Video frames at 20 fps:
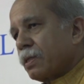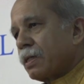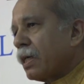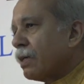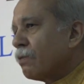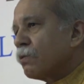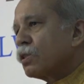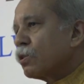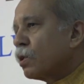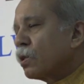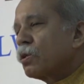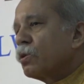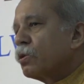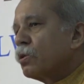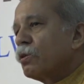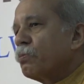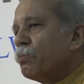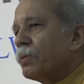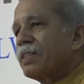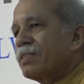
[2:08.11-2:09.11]
I was not going
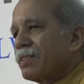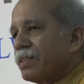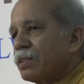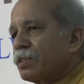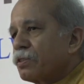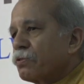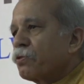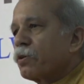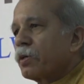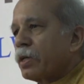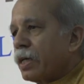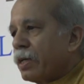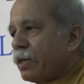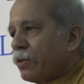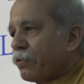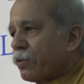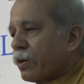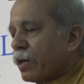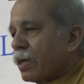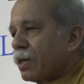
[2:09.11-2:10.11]
to miss this for
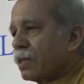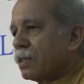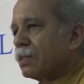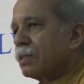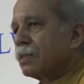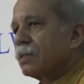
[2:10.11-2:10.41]
anything.